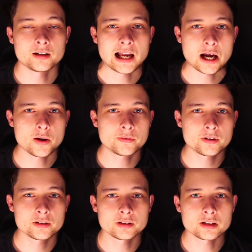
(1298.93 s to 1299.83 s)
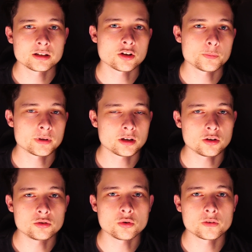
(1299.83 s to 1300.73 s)
However, this has opened a
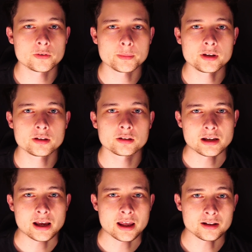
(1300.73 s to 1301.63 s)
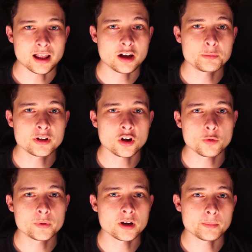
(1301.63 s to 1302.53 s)
new door for me and allowed me to
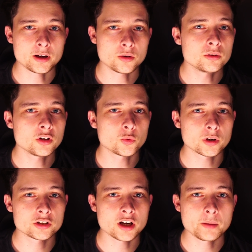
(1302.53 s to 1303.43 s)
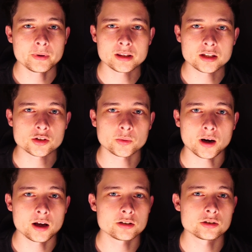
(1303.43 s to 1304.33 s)
open up my own little workshop in this
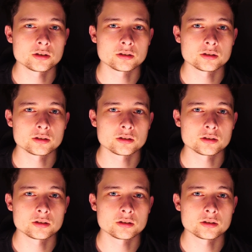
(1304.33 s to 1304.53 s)
garage.